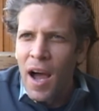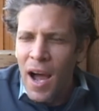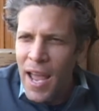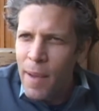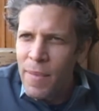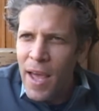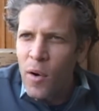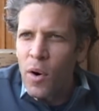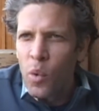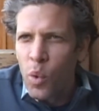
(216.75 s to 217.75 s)
I am
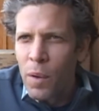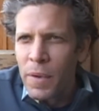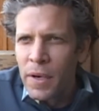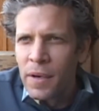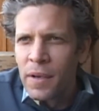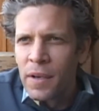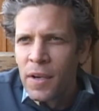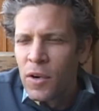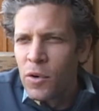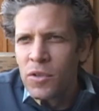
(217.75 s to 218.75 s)
now a woman
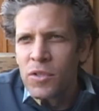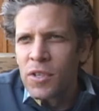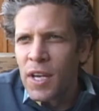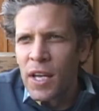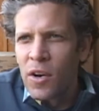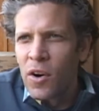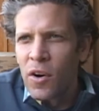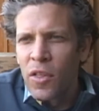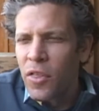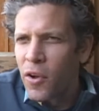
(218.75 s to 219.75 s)
who's in
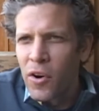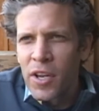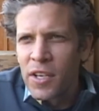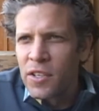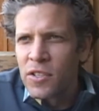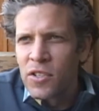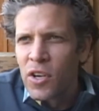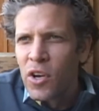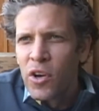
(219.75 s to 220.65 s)
her 30s